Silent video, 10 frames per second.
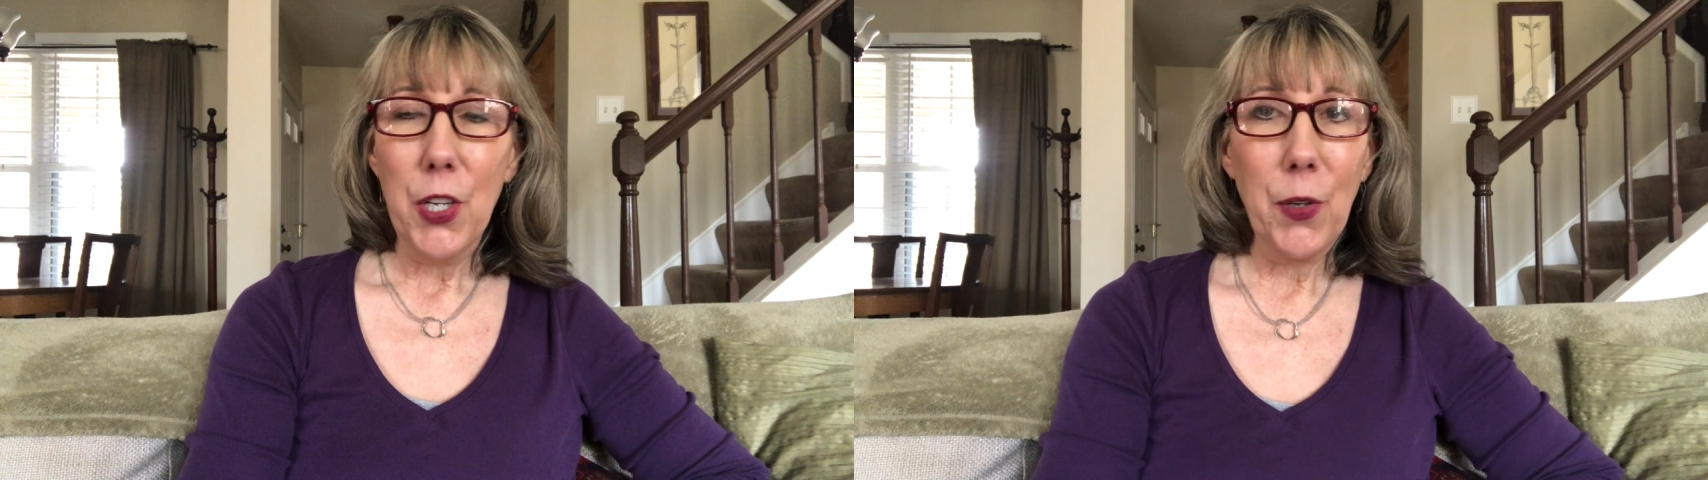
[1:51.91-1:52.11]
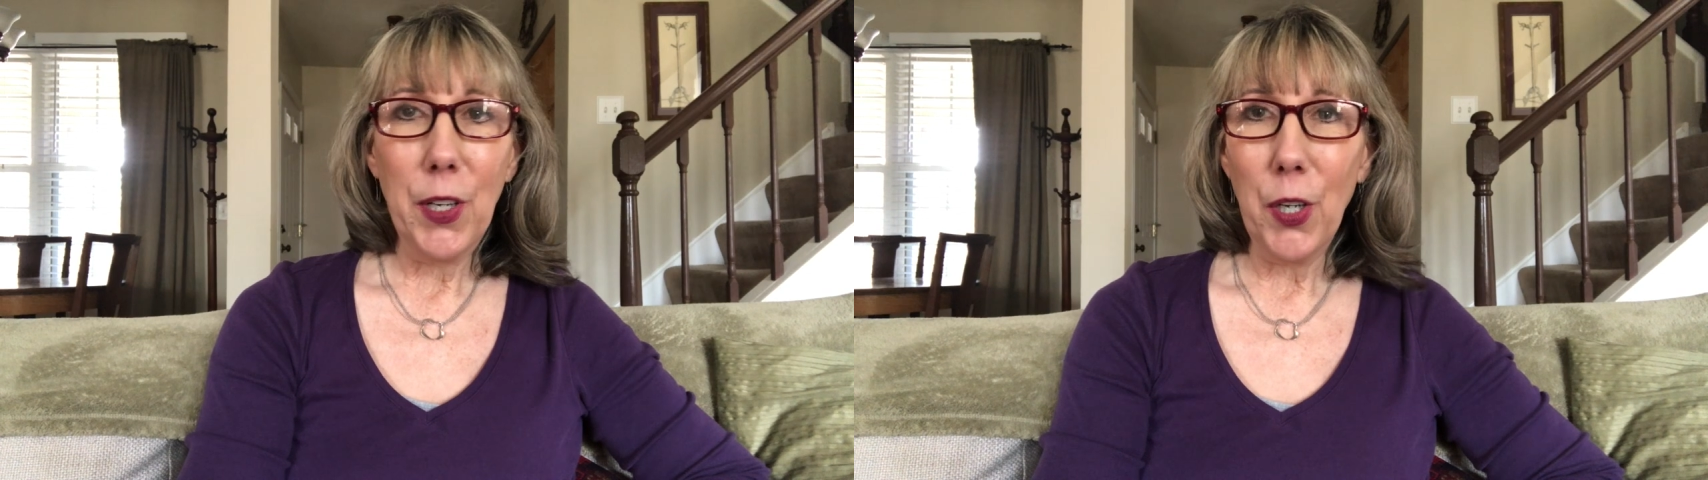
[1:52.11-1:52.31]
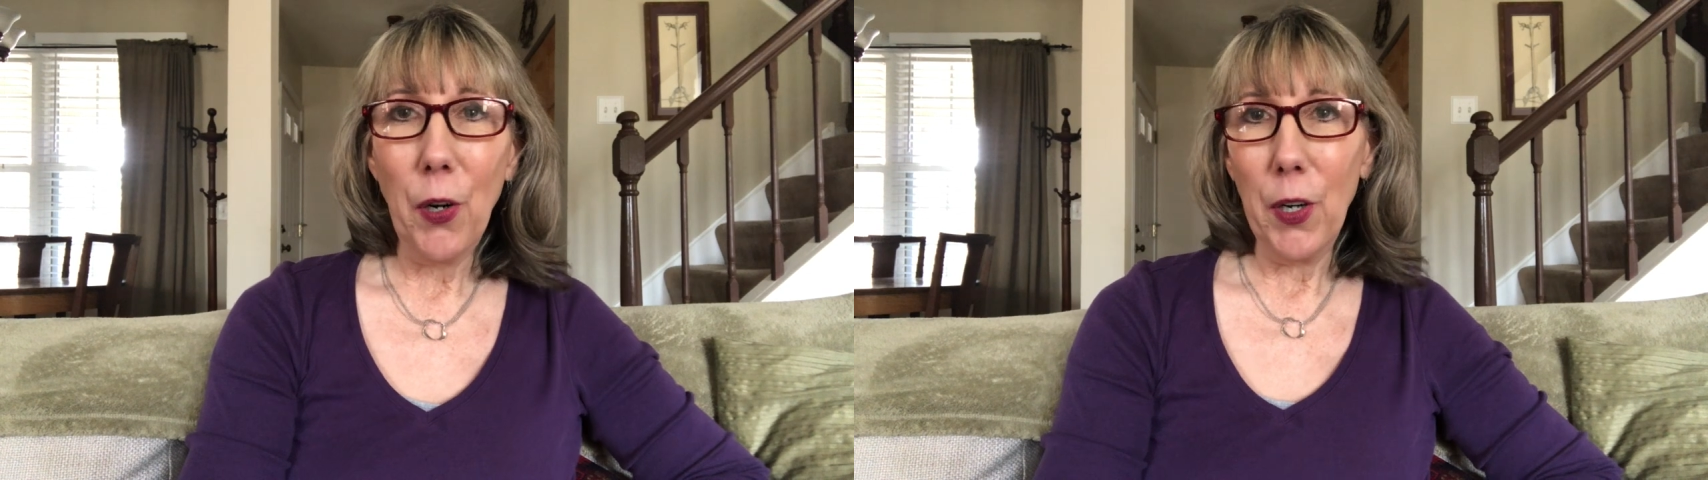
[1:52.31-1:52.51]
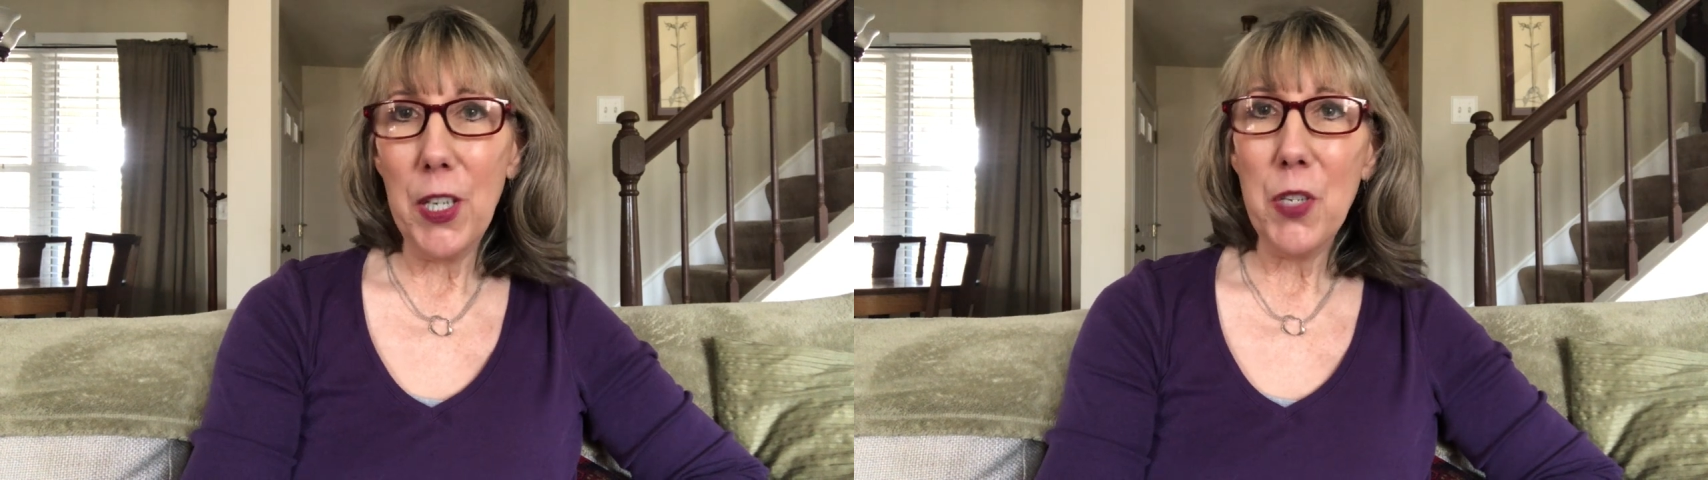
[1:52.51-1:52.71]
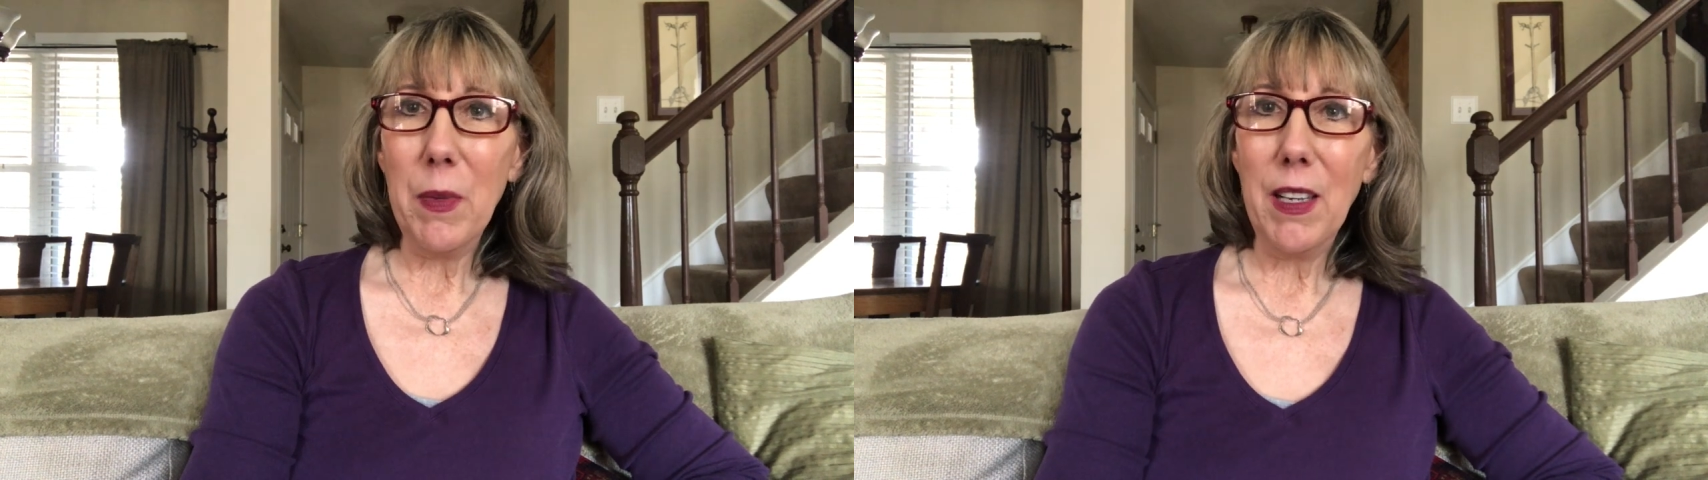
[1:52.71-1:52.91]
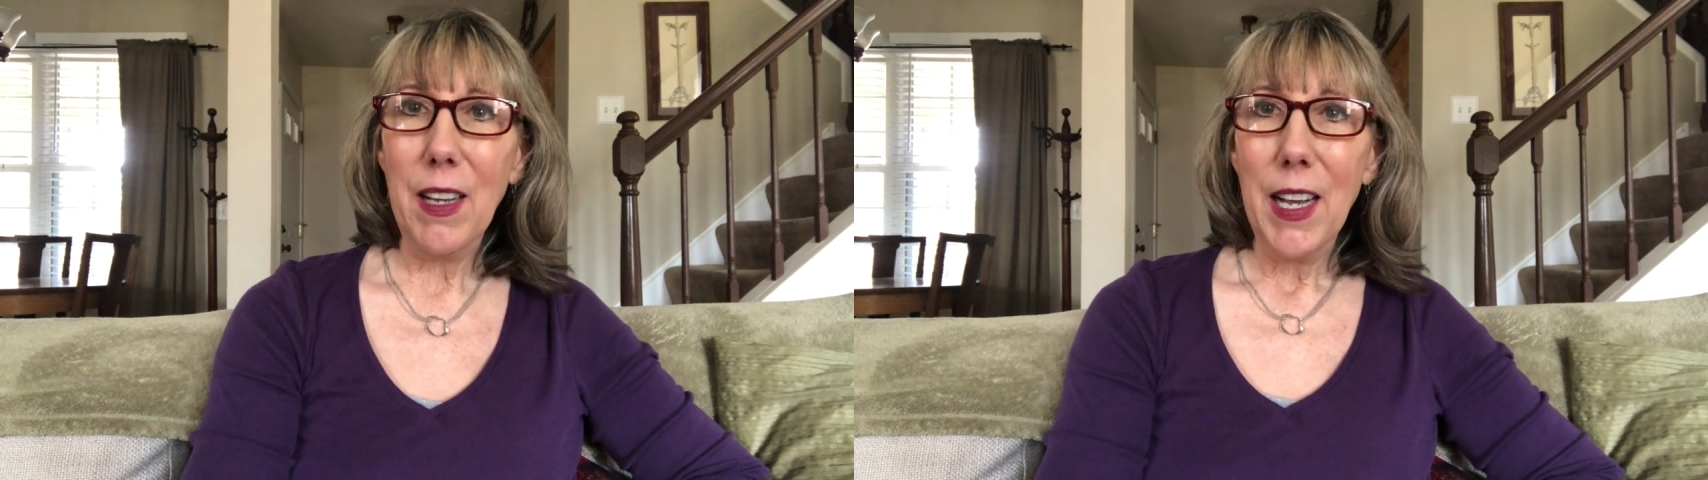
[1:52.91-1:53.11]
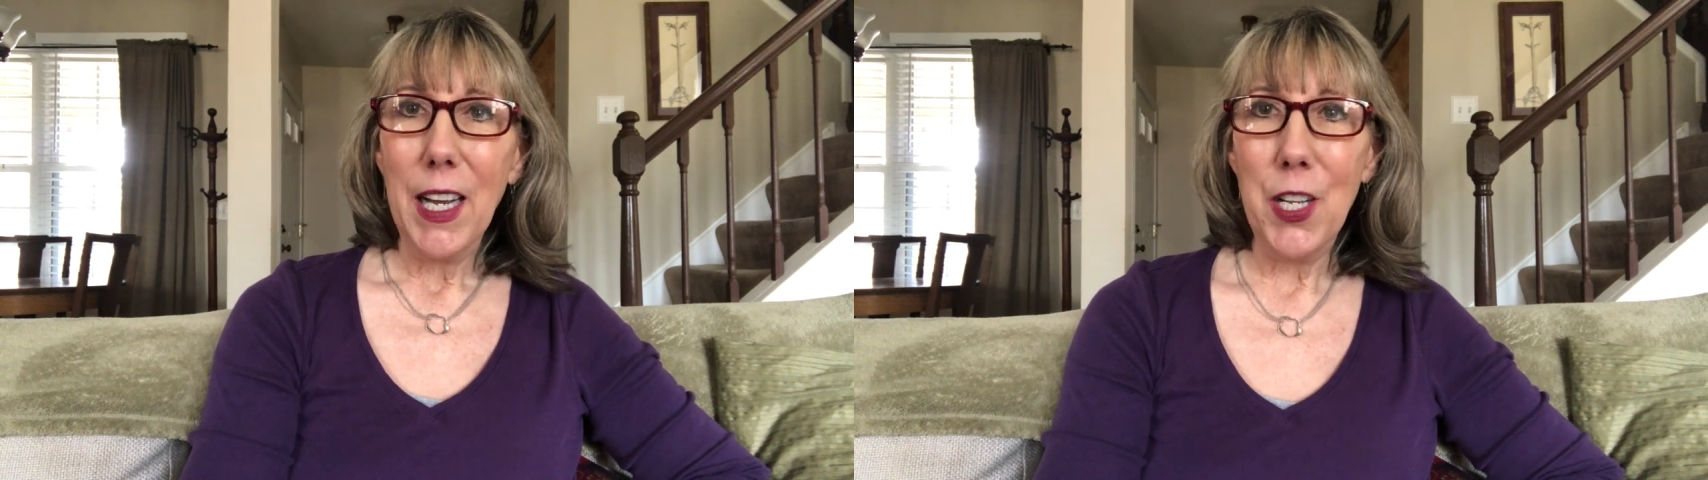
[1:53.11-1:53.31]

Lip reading: your encouragement,